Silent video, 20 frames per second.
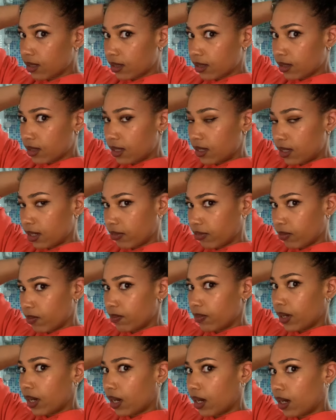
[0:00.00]
the different
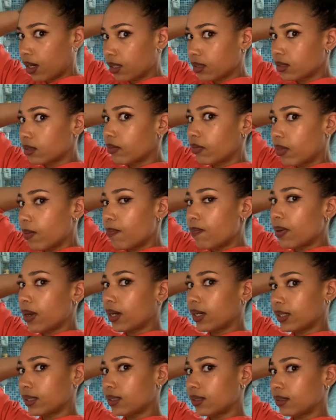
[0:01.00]
parts of the
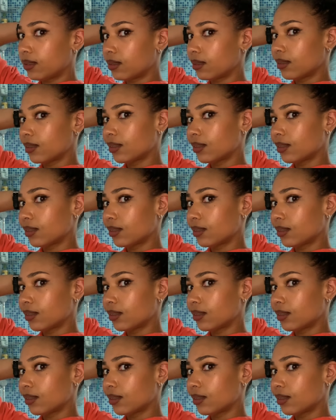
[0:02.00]
bun,